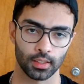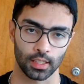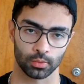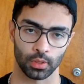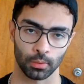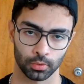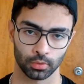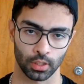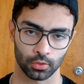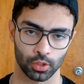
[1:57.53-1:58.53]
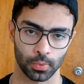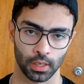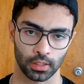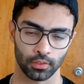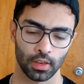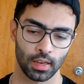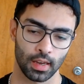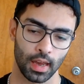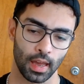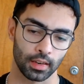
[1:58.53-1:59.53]
That's retrospective,
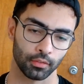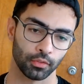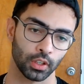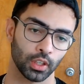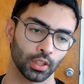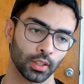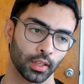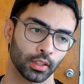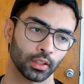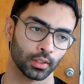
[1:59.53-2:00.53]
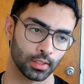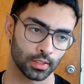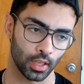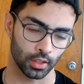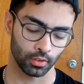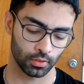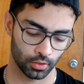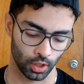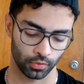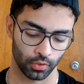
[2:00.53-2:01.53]
and if we like
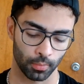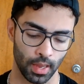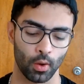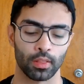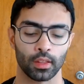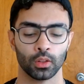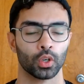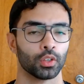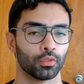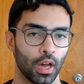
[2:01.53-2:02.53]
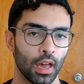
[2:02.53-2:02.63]
start from now and then look in 5